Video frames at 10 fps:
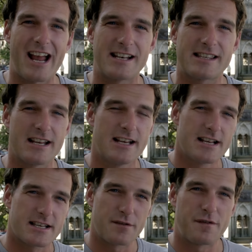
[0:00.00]
against the
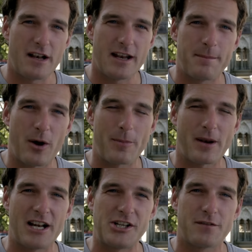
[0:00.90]
civilian
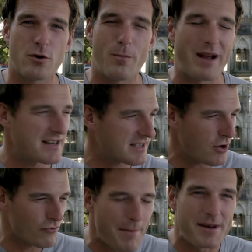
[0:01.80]
population of Quebec,
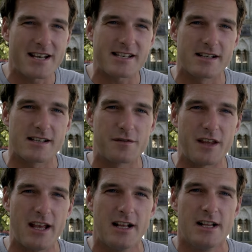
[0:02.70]
so reminiscent of
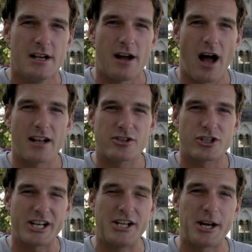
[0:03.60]
the uh,
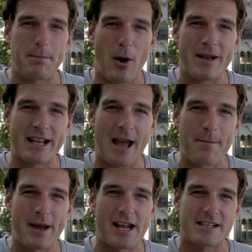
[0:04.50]
strategic bombing
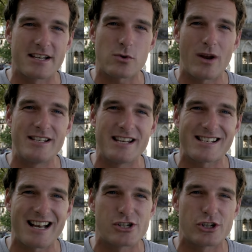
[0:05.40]
campaigns of the 20th
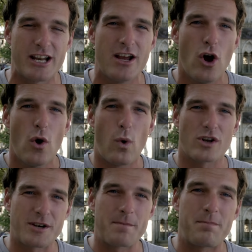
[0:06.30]
century,
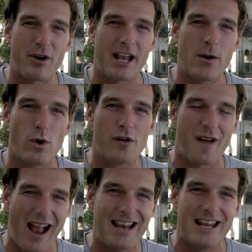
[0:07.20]
wasn't bringing
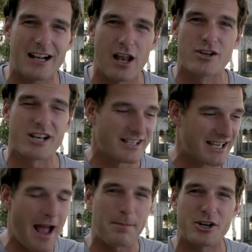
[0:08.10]
Wolfe any closer to
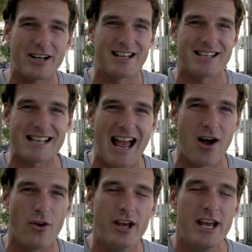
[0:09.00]
capturing this
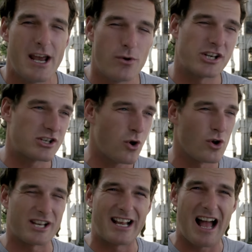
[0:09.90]
town. It was just
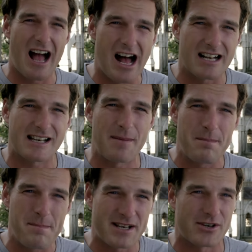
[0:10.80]
causing utter
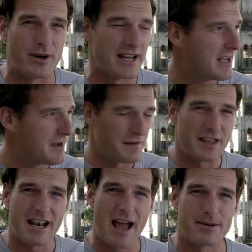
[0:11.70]
misery for
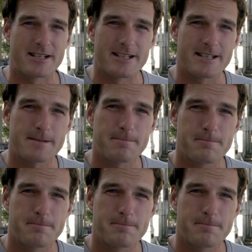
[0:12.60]
the inhabitants.